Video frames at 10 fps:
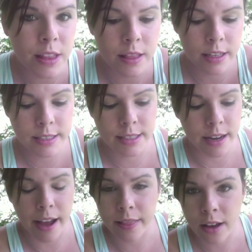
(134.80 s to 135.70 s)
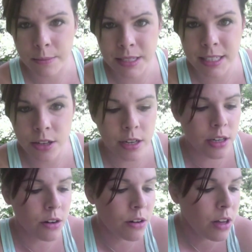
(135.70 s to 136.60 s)
than this nylon
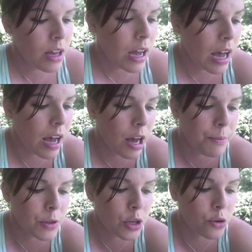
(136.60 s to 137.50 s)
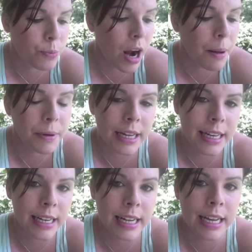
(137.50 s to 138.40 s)
material, you're probably
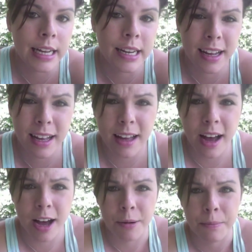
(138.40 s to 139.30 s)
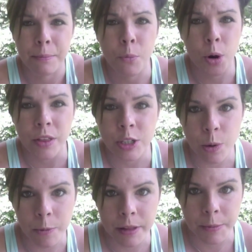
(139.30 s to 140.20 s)
going to need more than
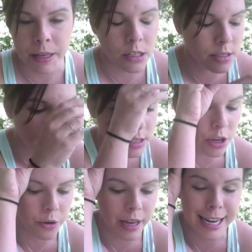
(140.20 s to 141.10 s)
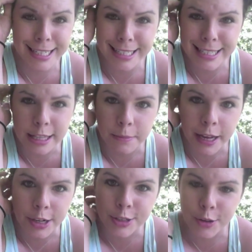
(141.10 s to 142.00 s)
12 millimeters. So, and I did see them
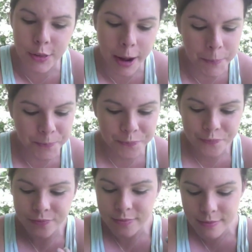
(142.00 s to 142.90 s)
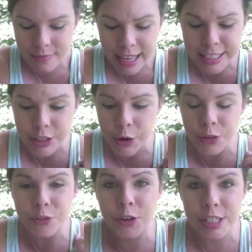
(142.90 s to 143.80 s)
there, so they're there. So
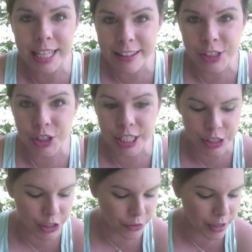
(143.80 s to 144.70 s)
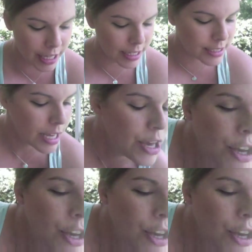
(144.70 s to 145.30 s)
the first thing that you're going to do is